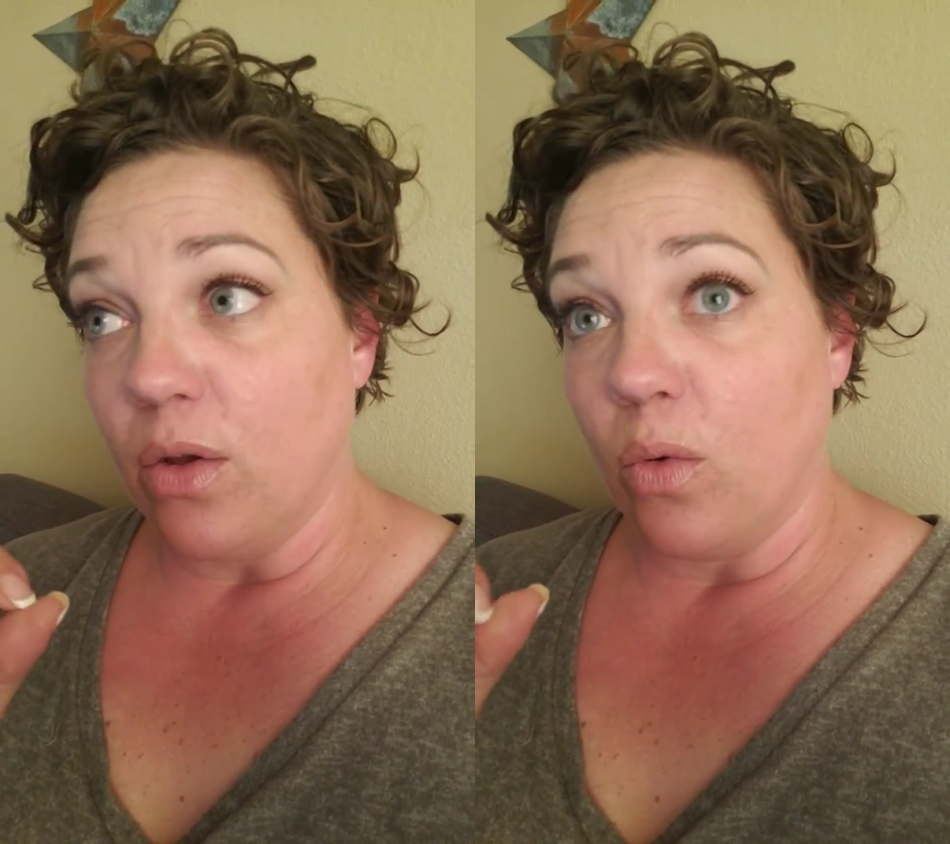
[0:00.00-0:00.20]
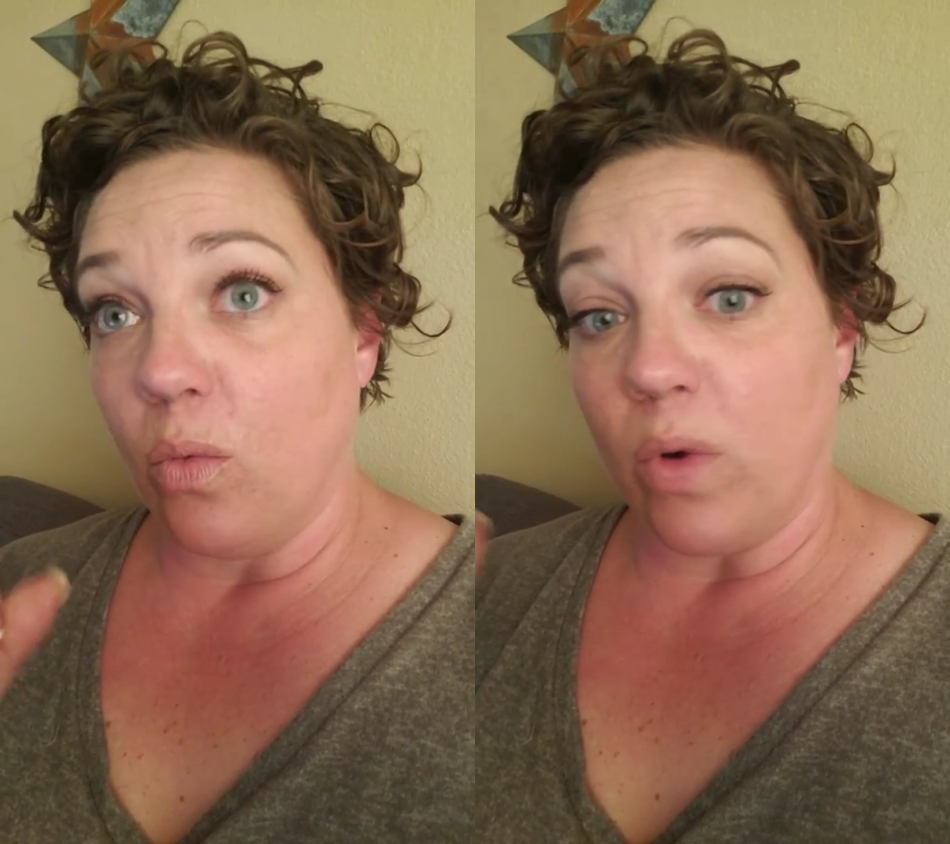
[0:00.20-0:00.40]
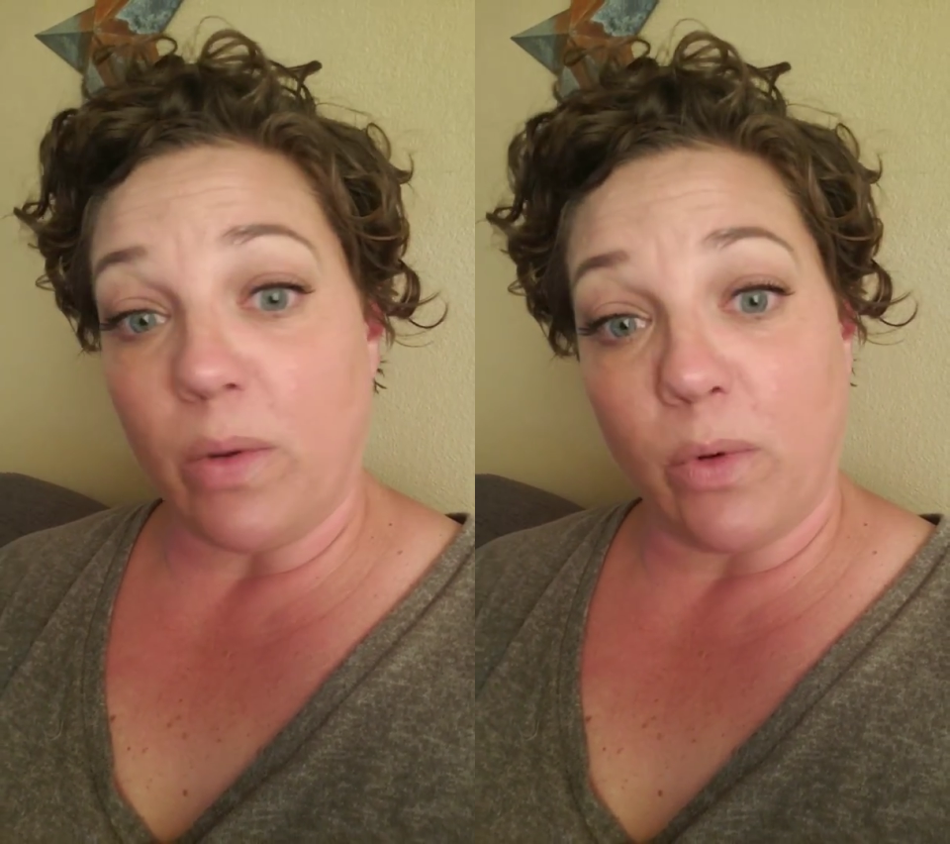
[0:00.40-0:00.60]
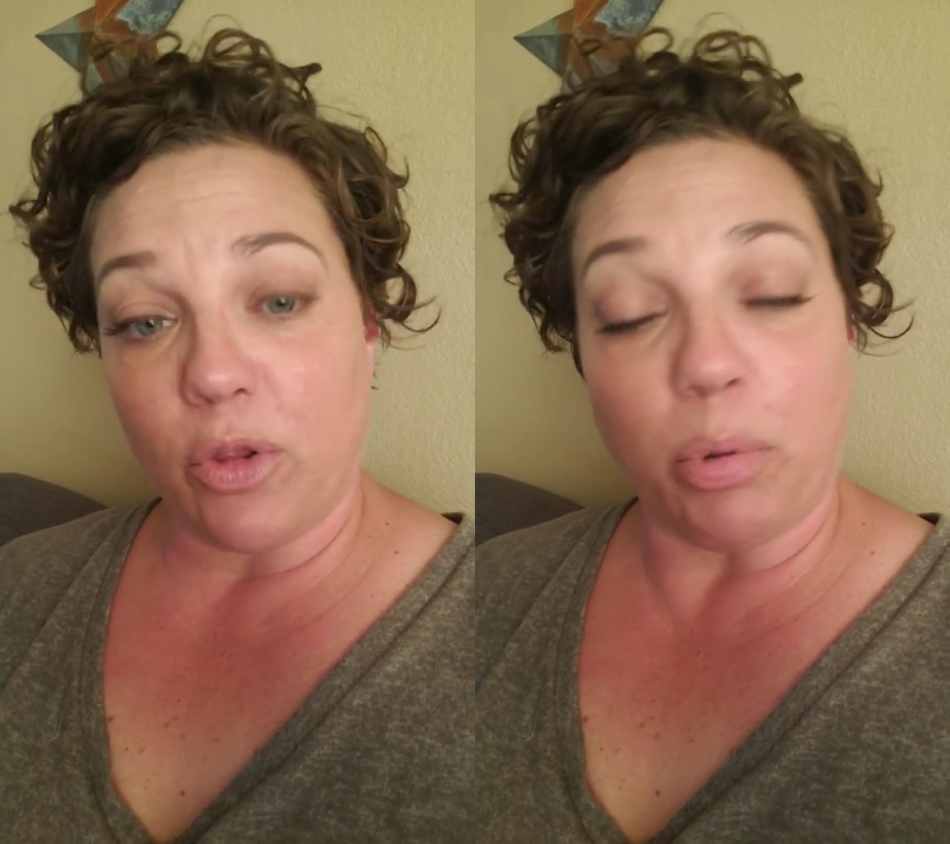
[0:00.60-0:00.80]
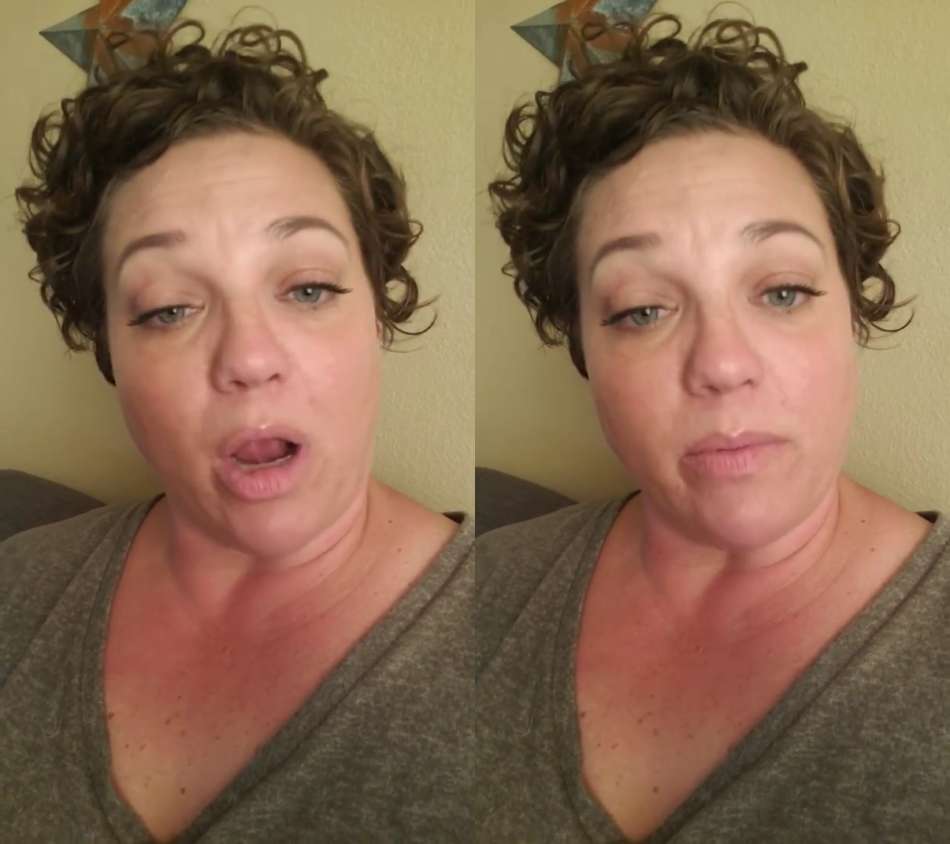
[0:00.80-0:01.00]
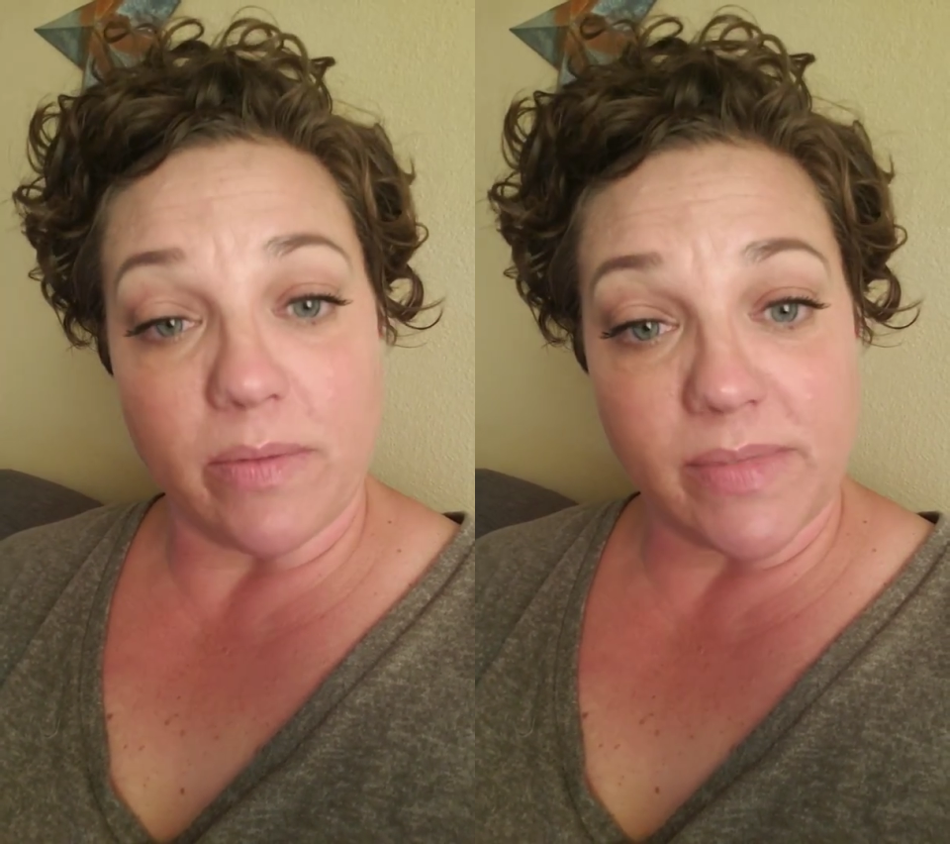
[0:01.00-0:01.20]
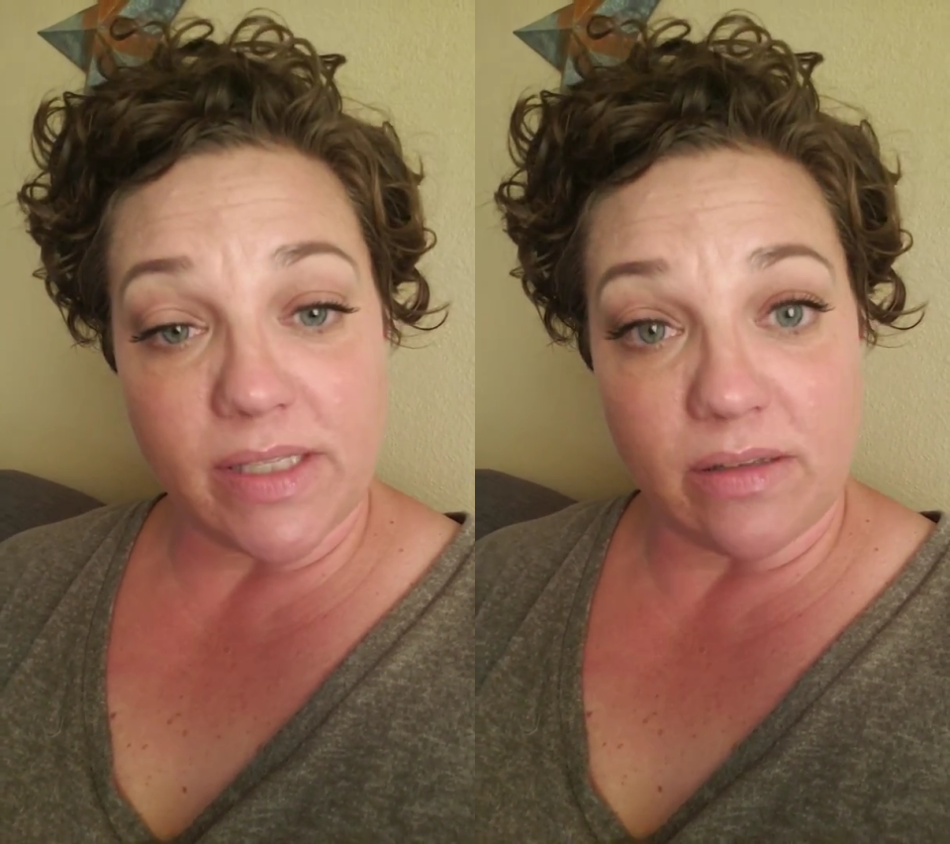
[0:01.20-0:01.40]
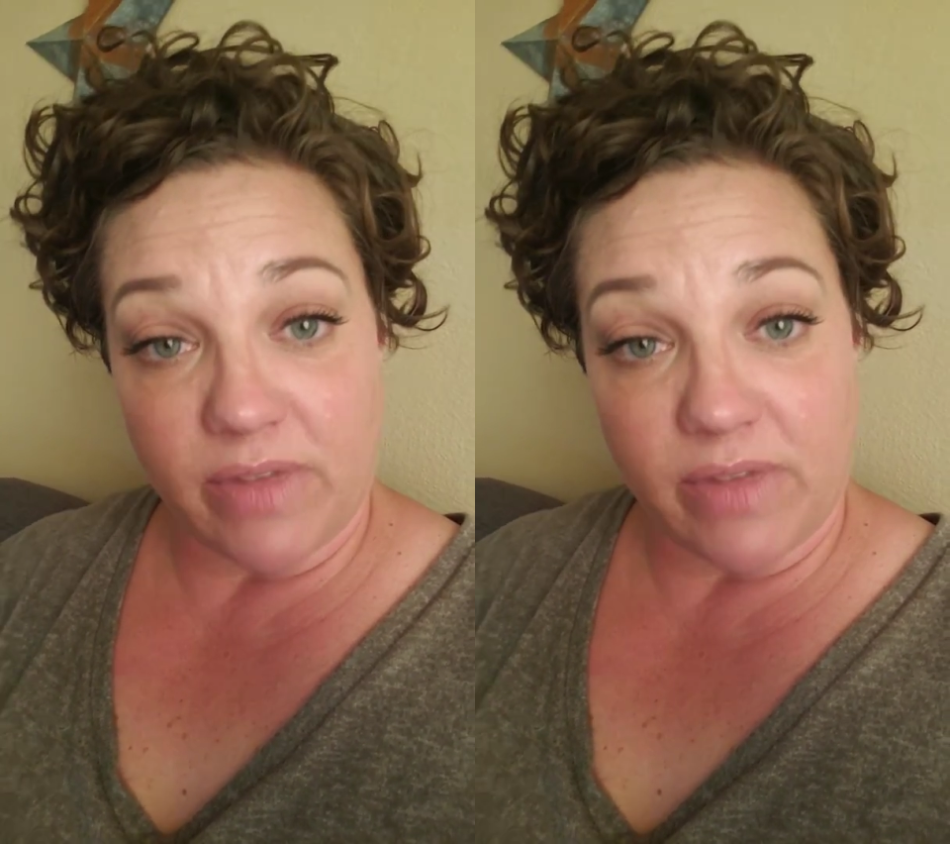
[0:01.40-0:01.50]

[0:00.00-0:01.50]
What were the problems